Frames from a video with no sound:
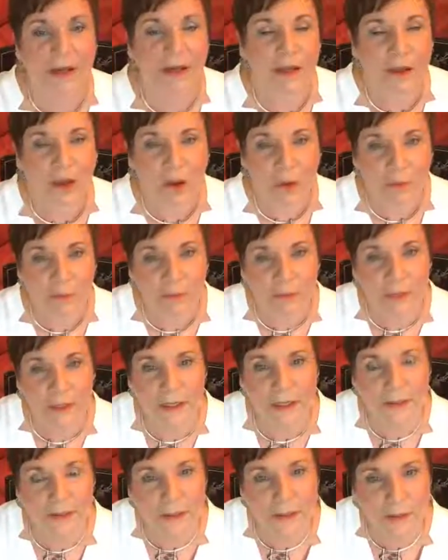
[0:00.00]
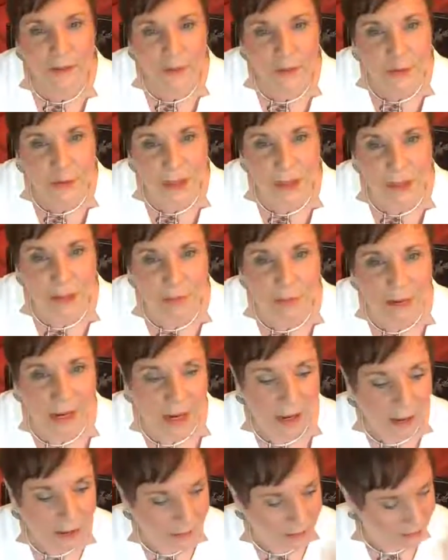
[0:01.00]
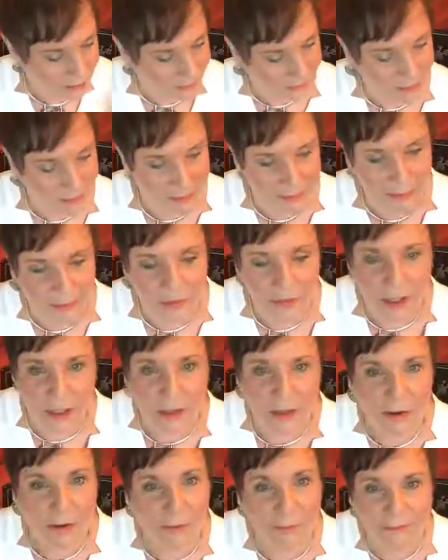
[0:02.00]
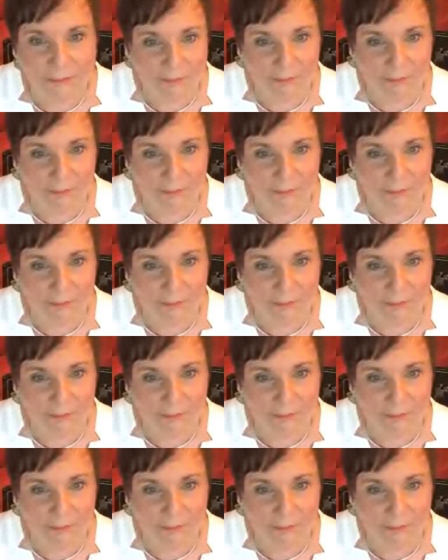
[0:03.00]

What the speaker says: Hopefully it's a straight back chair